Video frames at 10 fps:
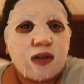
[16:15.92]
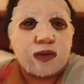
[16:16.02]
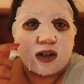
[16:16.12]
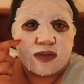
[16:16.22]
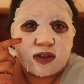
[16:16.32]
You
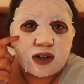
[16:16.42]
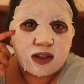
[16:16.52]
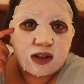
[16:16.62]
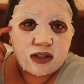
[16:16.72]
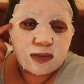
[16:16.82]
know what, I feel
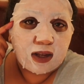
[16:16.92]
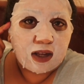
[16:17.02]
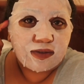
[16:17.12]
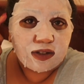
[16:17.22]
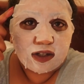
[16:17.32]
like the only time I
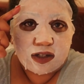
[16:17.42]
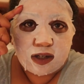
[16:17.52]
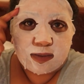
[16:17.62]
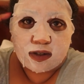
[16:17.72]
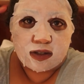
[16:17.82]
ever do
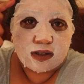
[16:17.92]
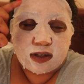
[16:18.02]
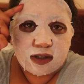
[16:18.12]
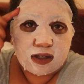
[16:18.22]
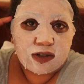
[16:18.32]
sheet
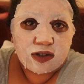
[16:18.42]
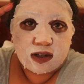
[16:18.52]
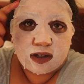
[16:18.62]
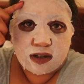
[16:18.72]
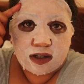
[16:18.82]
masks is
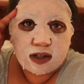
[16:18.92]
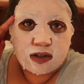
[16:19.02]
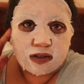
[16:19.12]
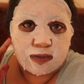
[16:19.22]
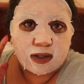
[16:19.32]
literally in
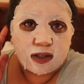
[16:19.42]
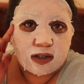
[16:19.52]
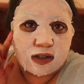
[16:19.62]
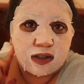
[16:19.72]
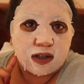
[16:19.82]
hotels
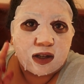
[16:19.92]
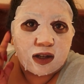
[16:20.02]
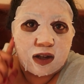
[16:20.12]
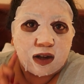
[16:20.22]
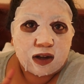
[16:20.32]
because
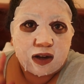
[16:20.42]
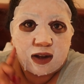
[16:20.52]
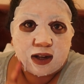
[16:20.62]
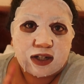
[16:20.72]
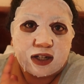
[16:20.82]
I
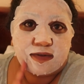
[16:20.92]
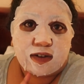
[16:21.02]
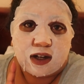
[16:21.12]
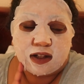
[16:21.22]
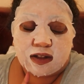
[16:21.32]
don't actually
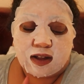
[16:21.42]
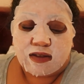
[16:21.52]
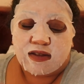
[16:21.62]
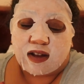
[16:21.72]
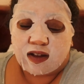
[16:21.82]
find that
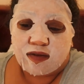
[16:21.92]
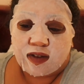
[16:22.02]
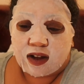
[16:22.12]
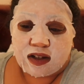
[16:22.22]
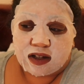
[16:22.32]
they're that
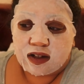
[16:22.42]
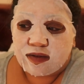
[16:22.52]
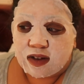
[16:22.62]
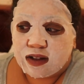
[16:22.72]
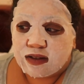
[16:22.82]

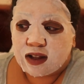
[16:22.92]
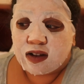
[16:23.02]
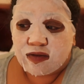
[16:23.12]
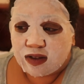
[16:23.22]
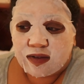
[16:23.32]
effective. Like,
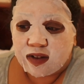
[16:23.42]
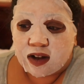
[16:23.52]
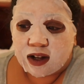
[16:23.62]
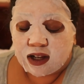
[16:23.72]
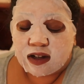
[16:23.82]
they're
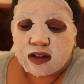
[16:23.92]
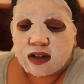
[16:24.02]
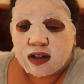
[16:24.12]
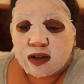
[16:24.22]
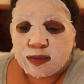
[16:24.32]
fine,
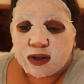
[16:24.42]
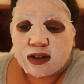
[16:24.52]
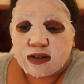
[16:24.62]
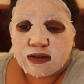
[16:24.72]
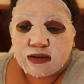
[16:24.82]

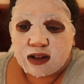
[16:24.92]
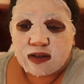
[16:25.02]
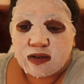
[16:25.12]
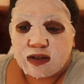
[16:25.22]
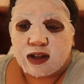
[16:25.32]
but they're
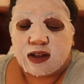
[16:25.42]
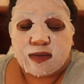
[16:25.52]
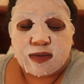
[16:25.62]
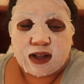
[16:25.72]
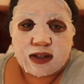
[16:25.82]
not like
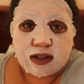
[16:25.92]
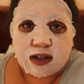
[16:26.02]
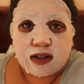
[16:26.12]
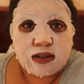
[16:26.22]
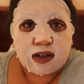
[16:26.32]

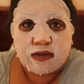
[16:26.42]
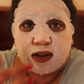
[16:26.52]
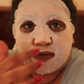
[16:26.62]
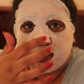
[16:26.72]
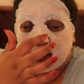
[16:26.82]
amazing. They're
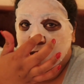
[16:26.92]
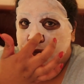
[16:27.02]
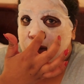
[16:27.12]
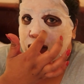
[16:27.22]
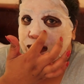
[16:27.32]
great for like a little
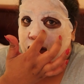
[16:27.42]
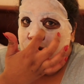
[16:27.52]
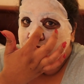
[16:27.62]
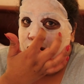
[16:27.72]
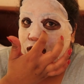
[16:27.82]
boost of
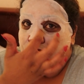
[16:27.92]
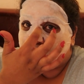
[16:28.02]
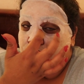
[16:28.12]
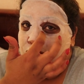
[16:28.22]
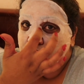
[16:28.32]

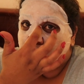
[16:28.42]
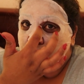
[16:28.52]
hydration.